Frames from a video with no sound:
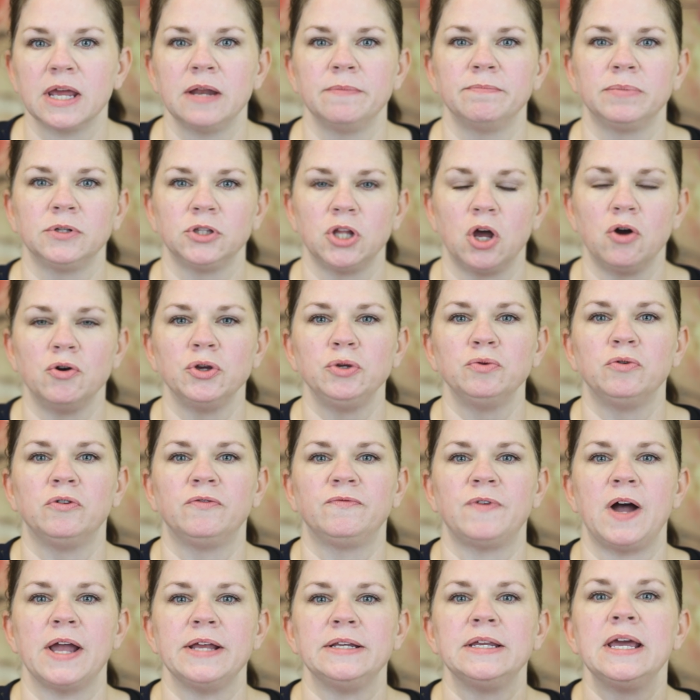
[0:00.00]
and below you
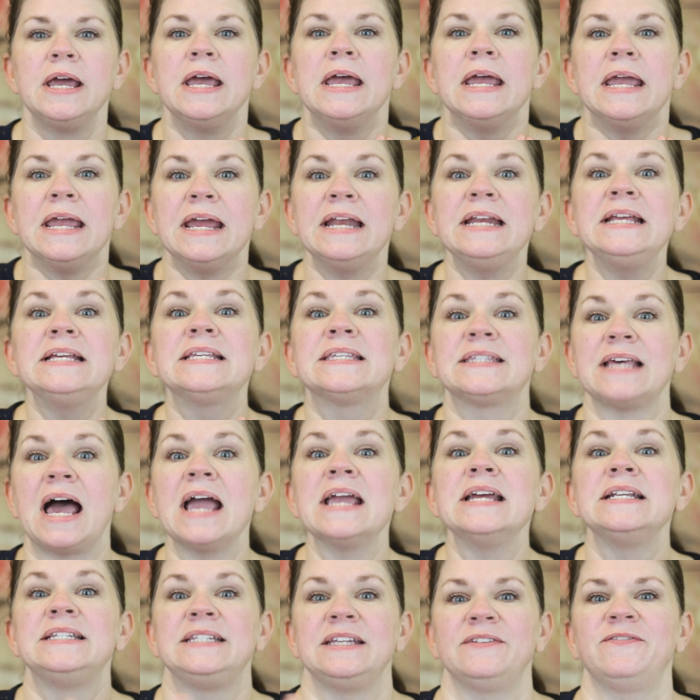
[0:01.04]
will find any
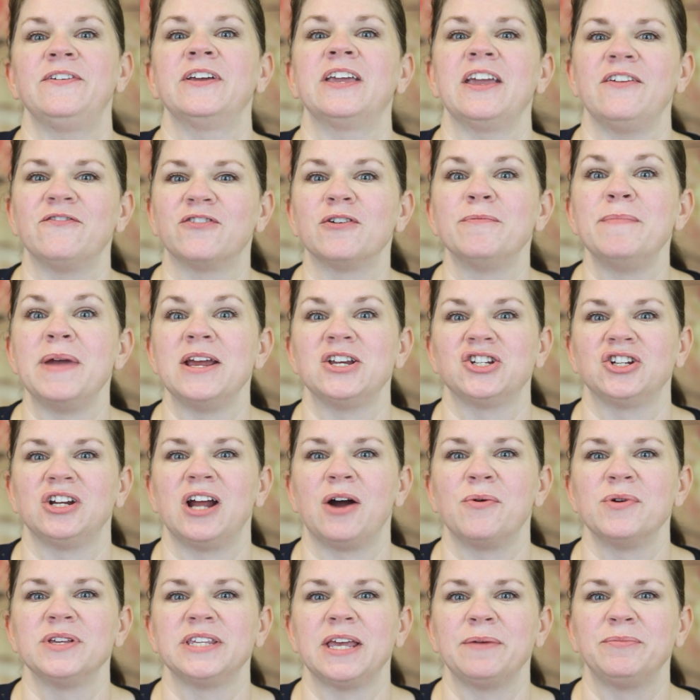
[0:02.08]
scientific information
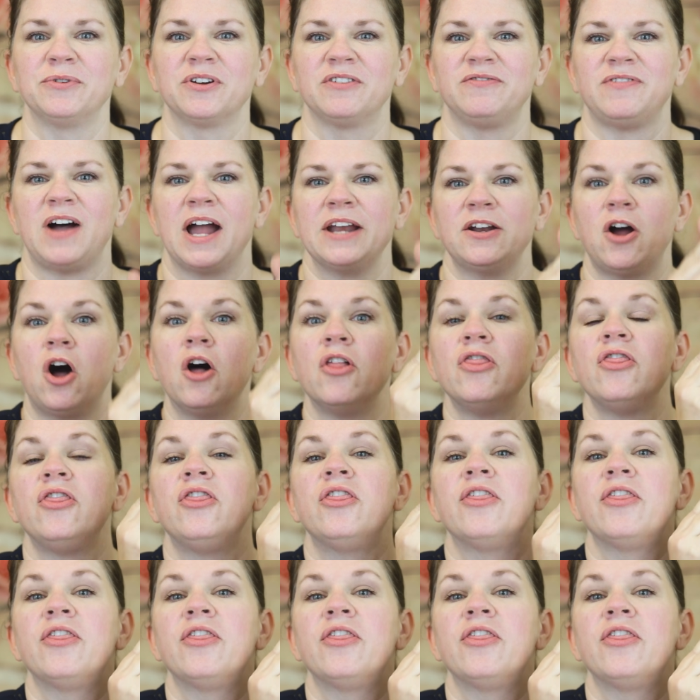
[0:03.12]
I was able to find on